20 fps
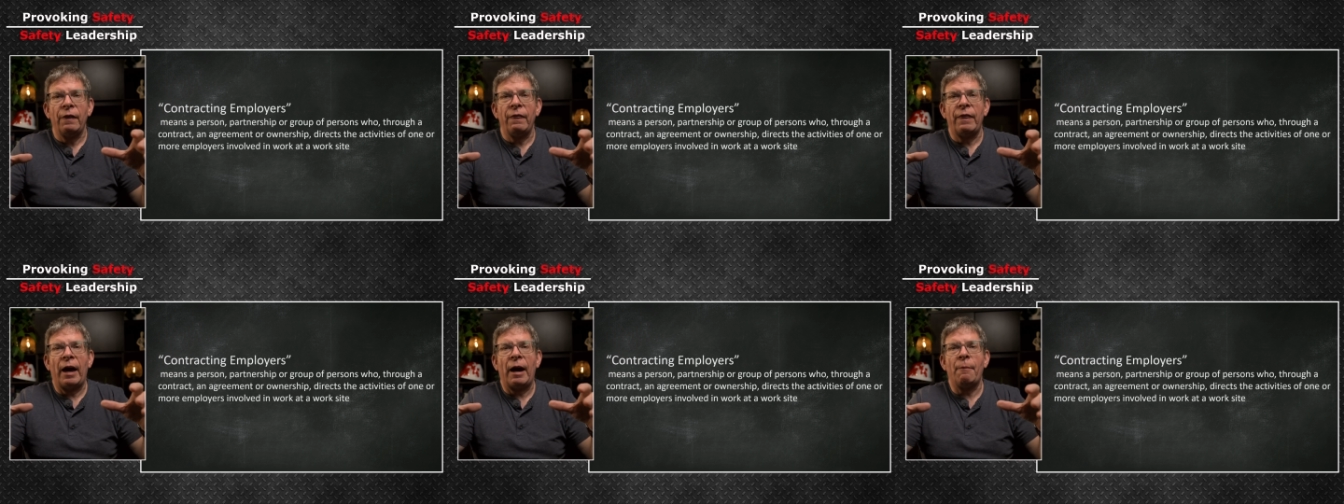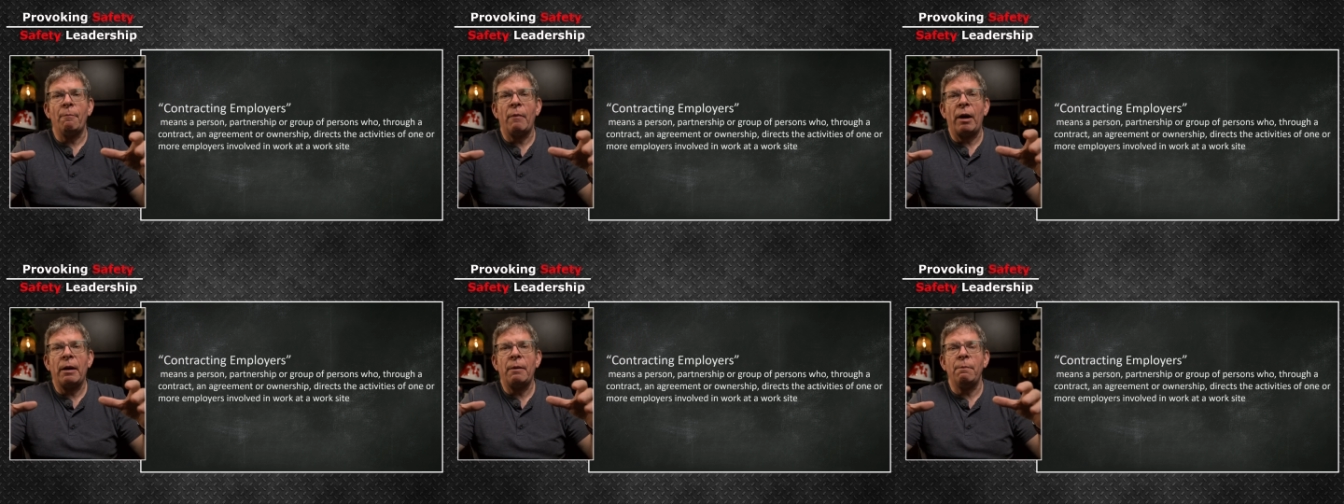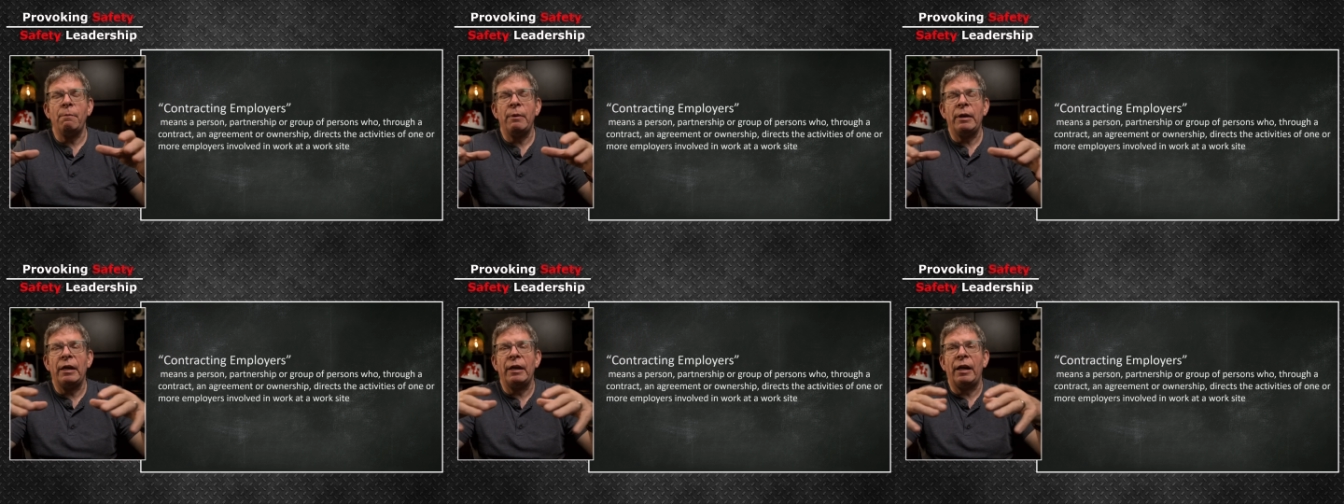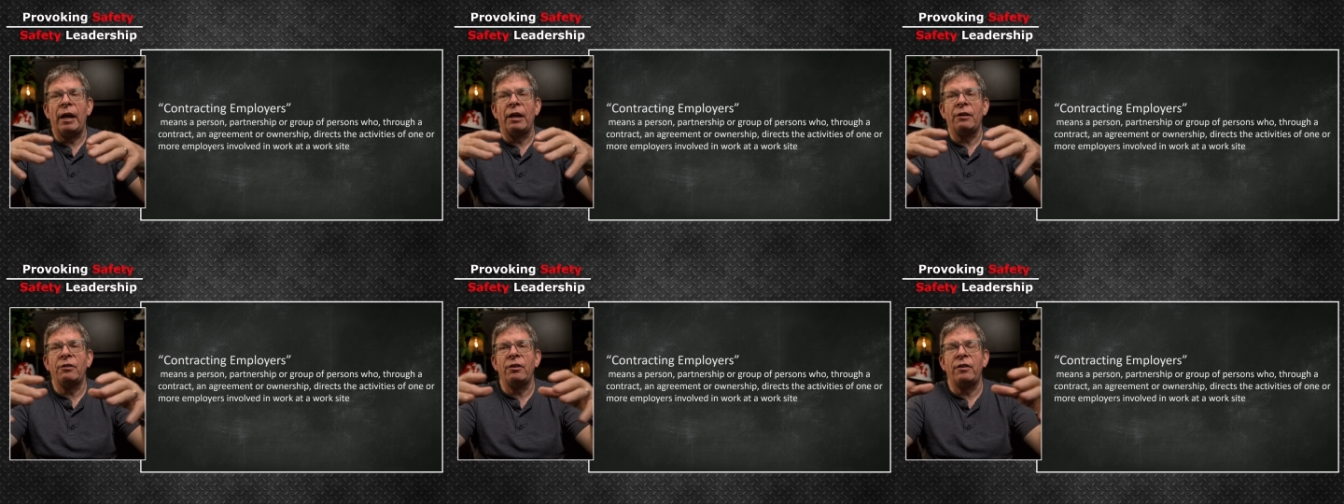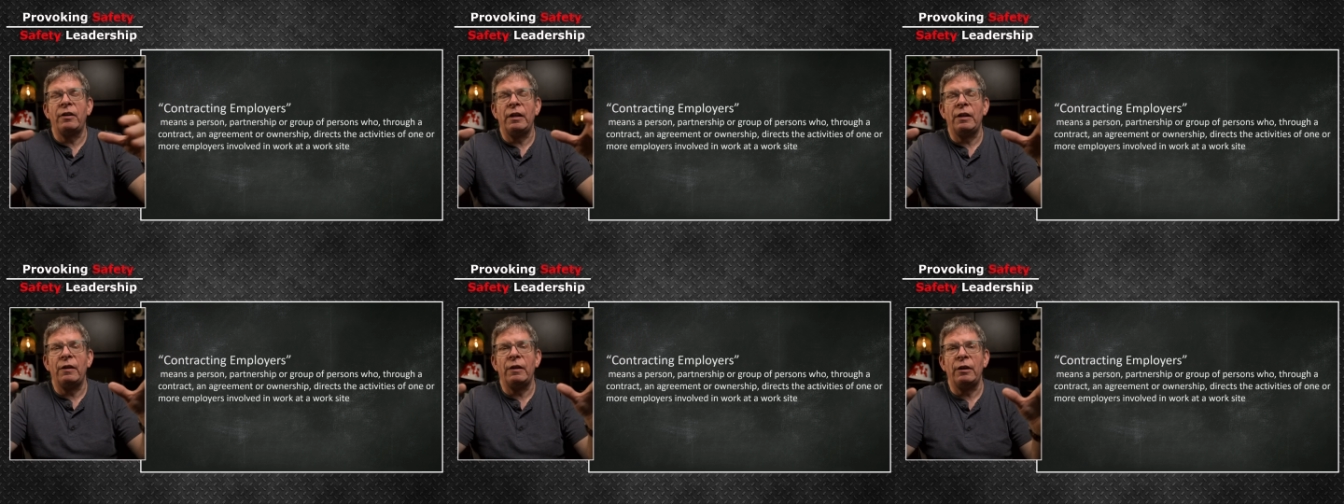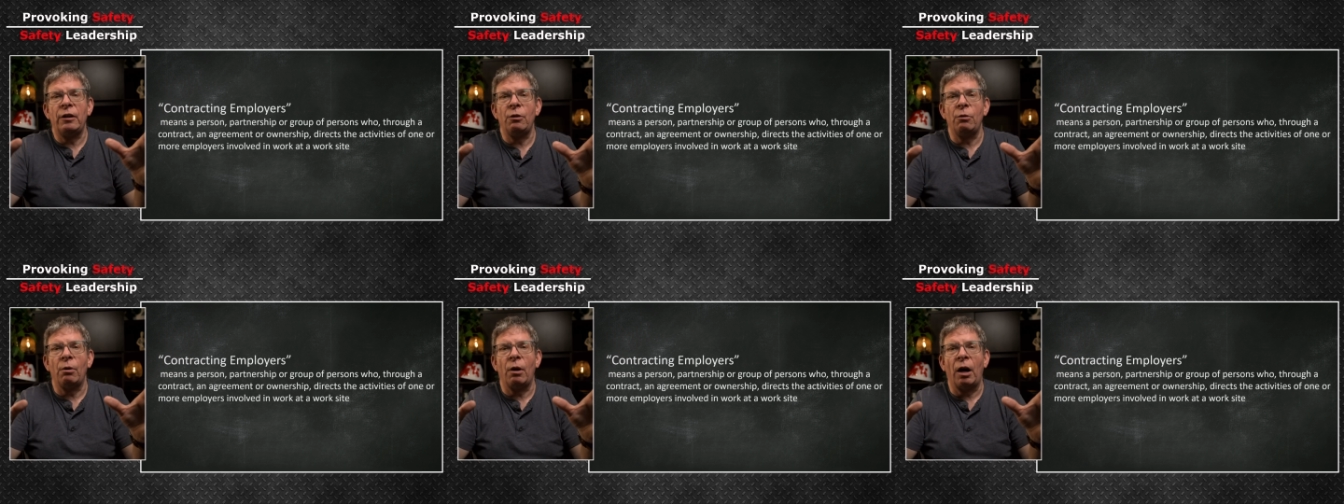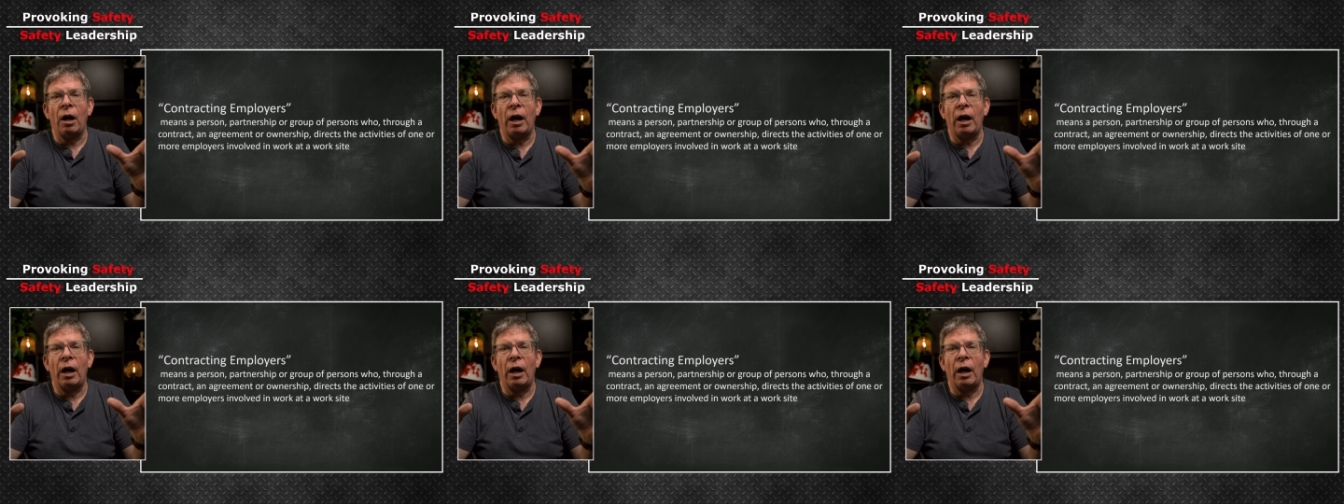that might be an entity that you